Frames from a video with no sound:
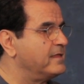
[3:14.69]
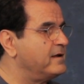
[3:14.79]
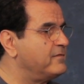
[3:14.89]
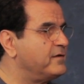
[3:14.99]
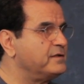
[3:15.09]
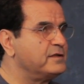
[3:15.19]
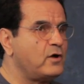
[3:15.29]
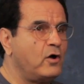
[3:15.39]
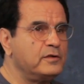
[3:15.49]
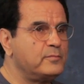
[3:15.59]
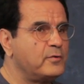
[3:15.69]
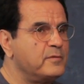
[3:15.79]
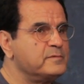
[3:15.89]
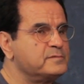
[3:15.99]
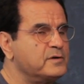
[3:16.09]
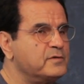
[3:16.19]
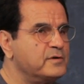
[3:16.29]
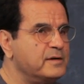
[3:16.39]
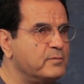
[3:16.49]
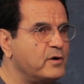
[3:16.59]
And I found that all the problems are
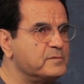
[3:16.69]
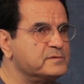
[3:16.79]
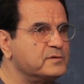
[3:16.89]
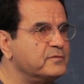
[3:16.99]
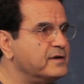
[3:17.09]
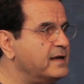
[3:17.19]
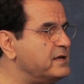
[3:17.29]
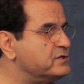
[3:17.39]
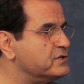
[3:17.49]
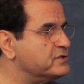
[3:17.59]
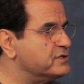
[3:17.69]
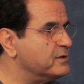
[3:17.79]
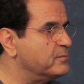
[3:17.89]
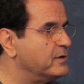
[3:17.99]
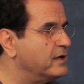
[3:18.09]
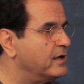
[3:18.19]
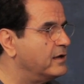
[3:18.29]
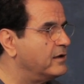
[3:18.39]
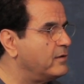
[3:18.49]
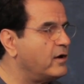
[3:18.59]
problems of relationship,
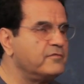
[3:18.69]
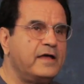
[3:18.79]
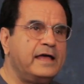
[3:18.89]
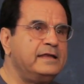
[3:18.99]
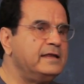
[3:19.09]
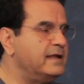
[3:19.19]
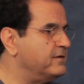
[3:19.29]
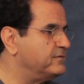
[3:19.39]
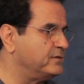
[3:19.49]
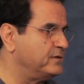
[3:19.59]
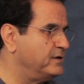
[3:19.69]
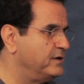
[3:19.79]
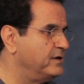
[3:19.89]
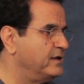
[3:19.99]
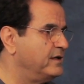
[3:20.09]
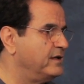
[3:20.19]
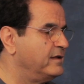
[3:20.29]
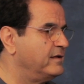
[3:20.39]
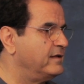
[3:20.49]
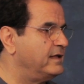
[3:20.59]
of any level,
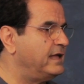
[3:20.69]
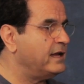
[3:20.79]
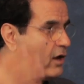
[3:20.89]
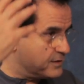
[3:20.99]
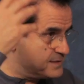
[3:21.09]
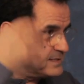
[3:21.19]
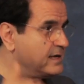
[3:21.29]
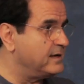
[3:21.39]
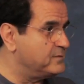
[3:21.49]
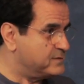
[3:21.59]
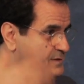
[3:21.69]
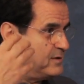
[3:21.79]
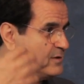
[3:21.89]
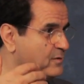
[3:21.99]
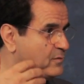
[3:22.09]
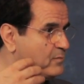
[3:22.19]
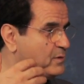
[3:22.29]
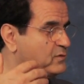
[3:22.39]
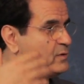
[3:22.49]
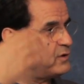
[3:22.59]
in ourselves,
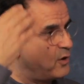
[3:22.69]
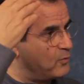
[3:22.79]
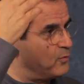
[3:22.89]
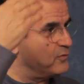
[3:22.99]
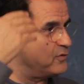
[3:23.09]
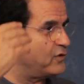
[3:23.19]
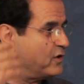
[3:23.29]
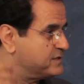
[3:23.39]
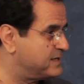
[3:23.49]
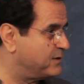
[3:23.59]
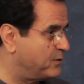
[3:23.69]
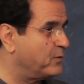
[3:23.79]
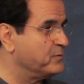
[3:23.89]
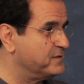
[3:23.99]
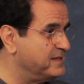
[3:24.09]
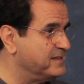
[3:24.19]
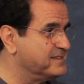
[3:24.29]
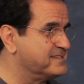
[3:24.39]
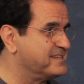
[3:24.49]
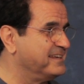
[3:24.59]
between our own thoughts and our own
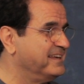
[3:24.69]
deeds,